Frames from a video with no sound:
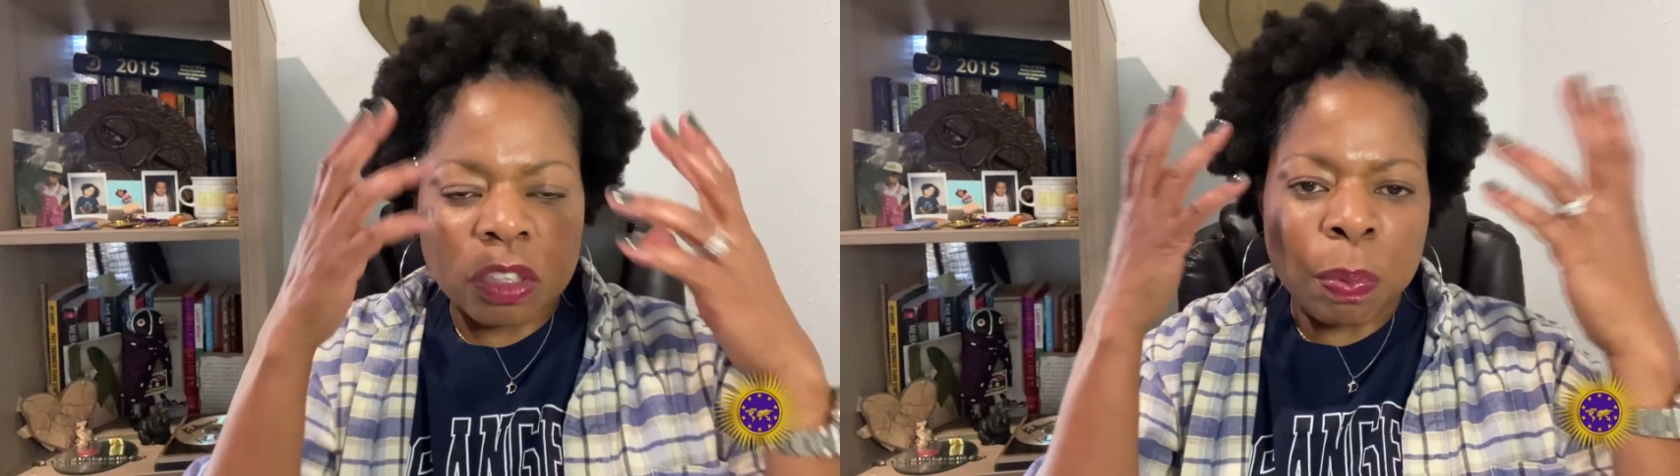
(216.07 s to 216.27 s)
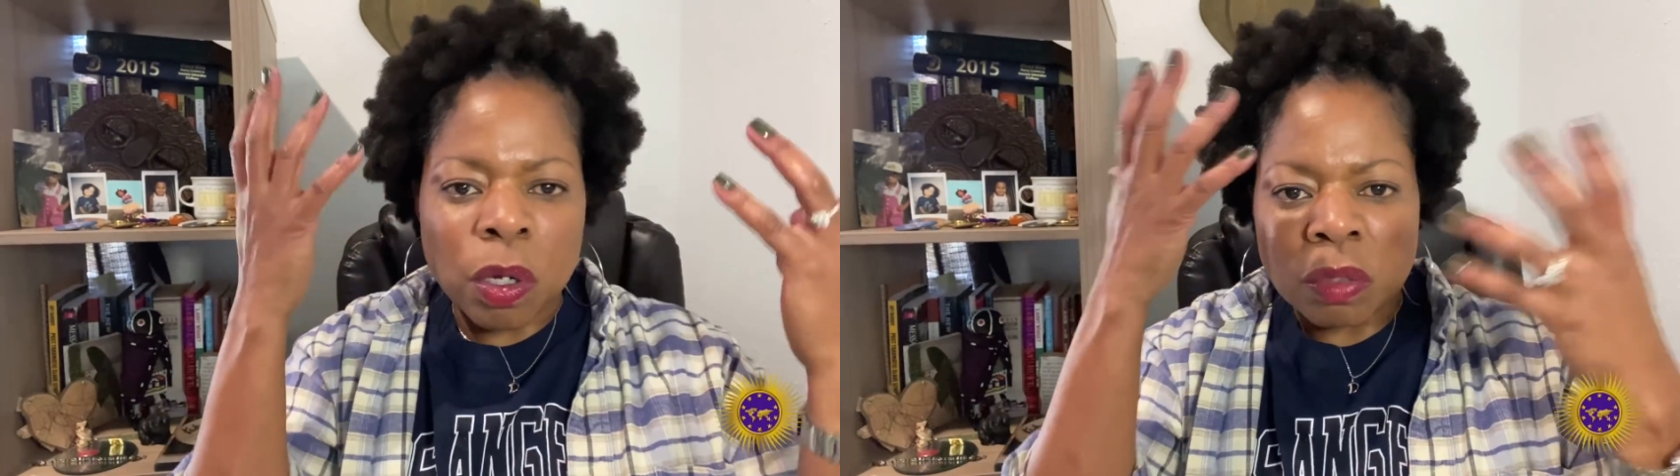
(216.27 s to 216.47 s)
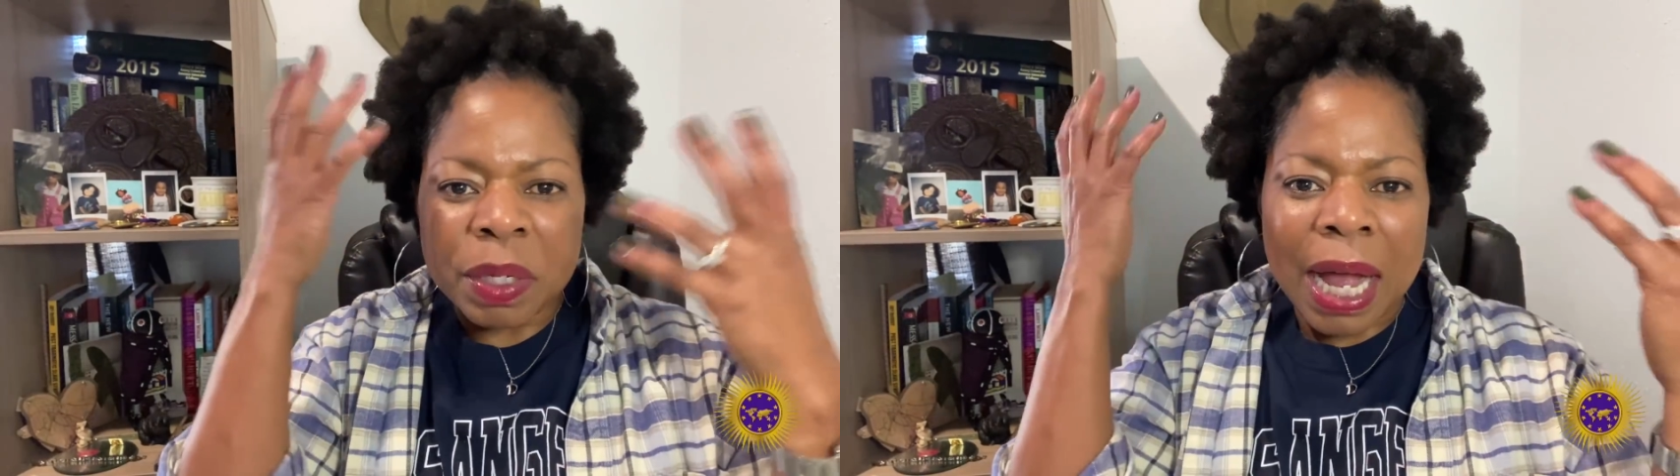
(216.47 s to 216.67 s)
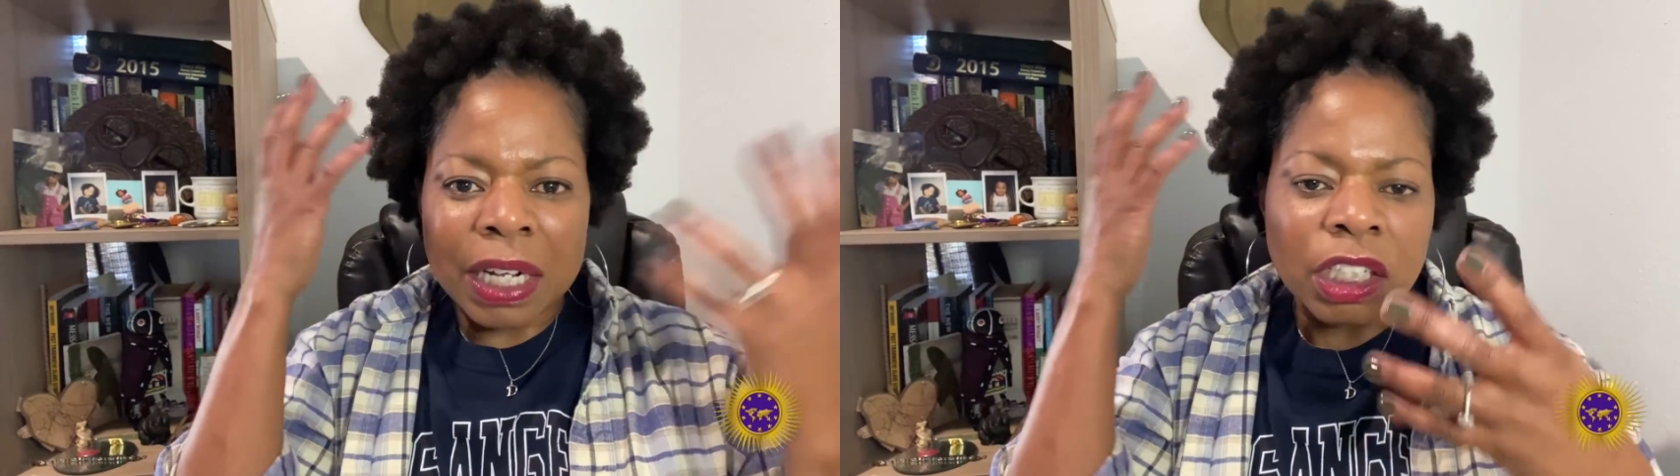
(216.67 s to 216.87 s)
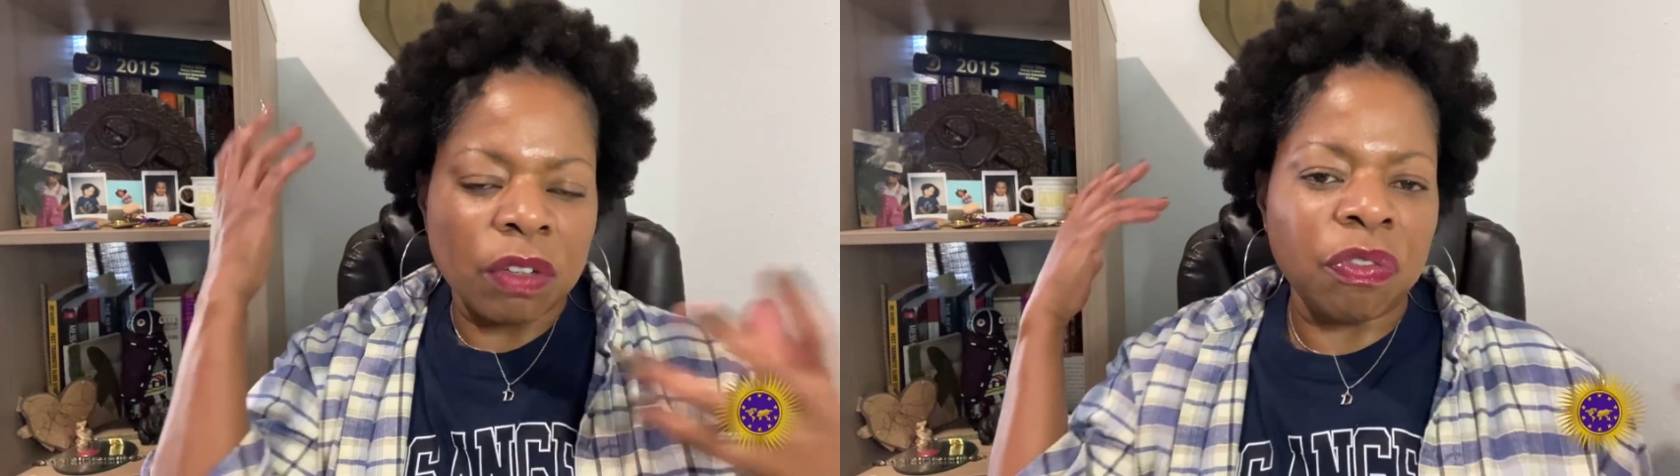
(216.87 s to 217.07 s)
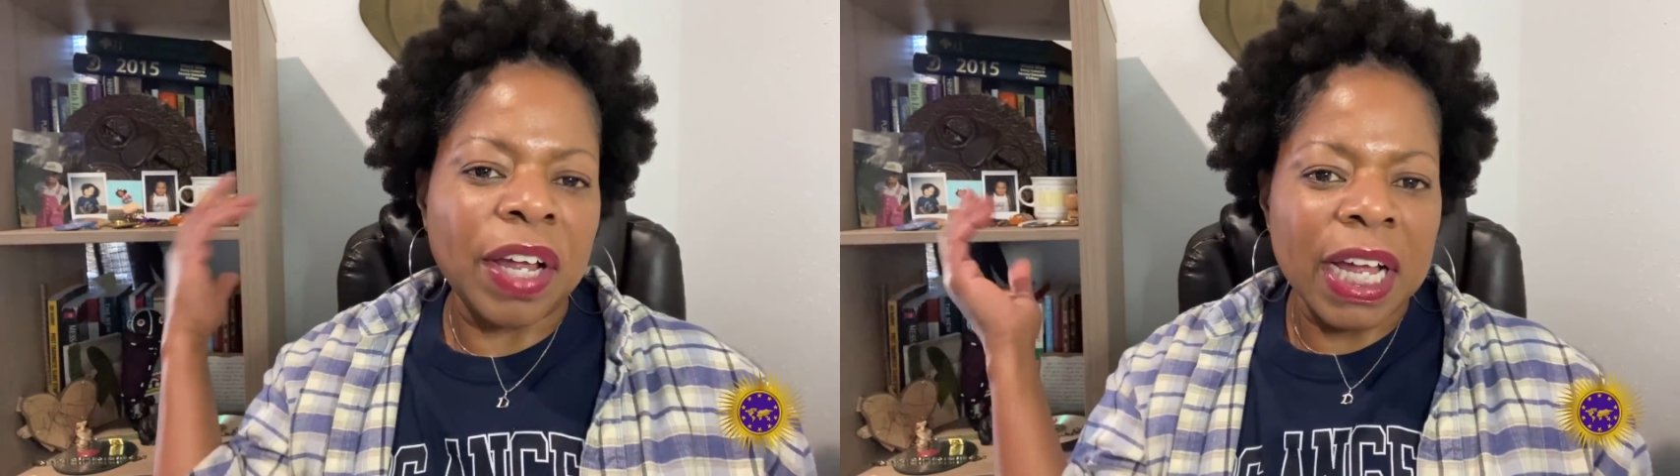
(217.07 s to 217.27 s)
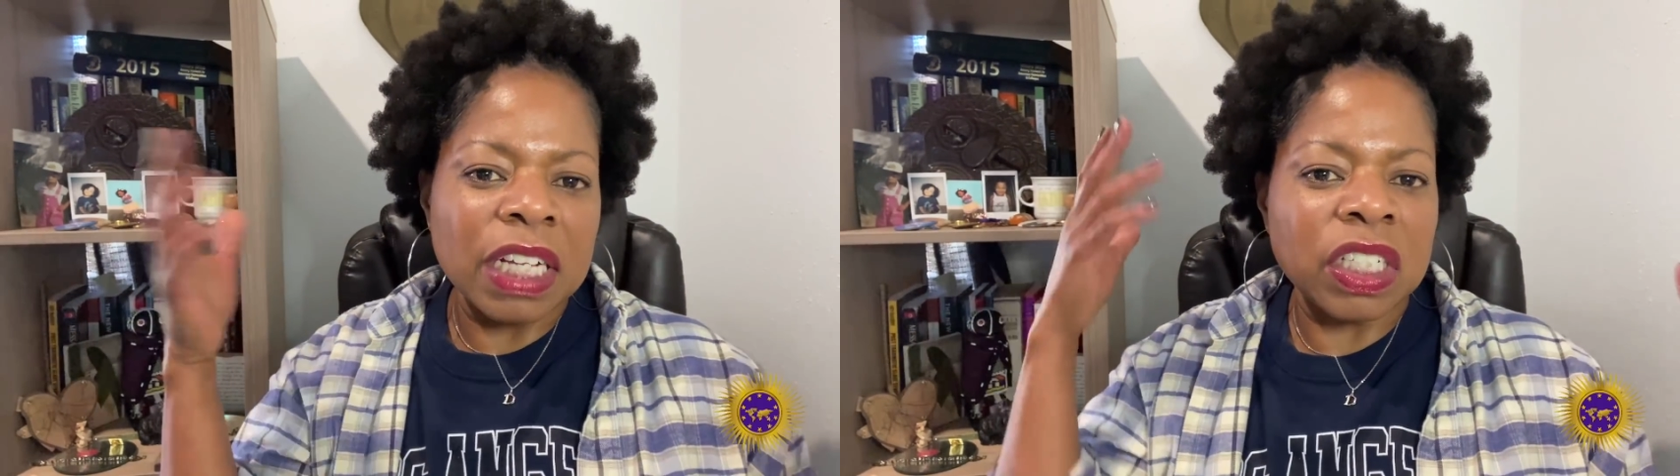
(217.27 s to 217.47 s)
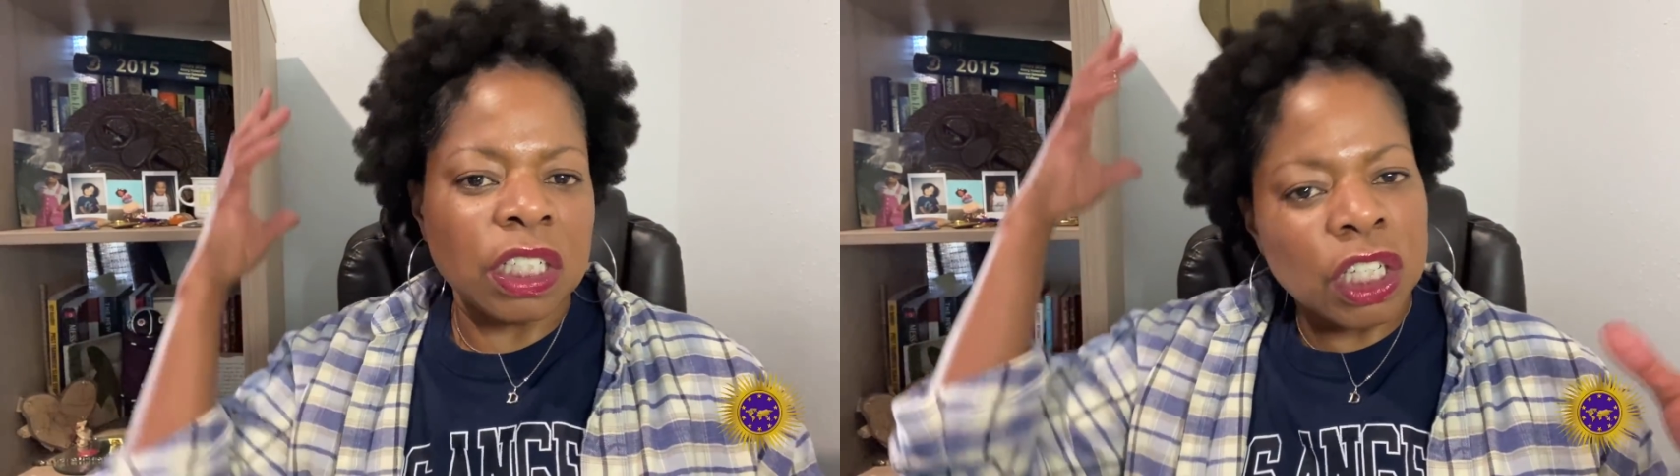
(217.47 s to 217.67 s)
supposed to be out of your face and,